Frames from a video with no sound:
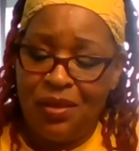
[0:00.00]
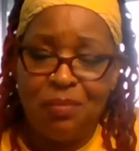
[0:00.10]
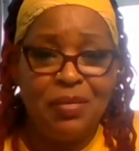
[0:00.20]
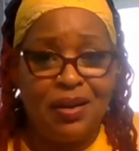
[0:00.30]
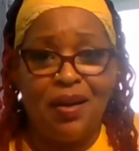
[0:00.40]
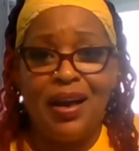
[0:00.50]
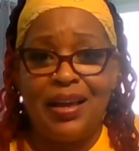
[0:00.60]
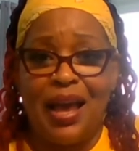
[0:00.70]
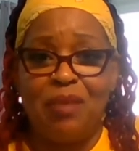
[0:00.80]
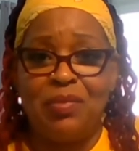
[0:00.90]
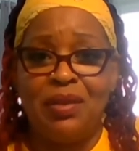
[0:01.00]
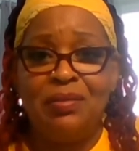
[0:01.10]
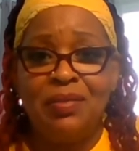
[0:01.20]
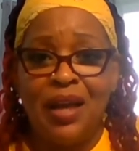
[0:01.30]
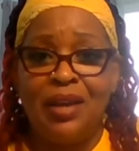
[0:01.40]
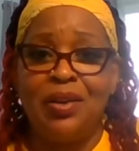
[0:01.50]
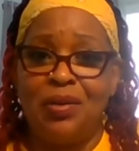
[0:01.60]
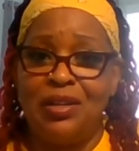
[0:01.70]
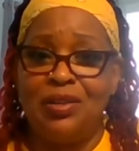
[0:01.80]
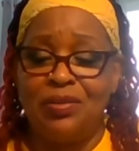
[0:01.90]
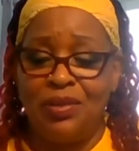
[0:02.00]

But God got me. I know you do.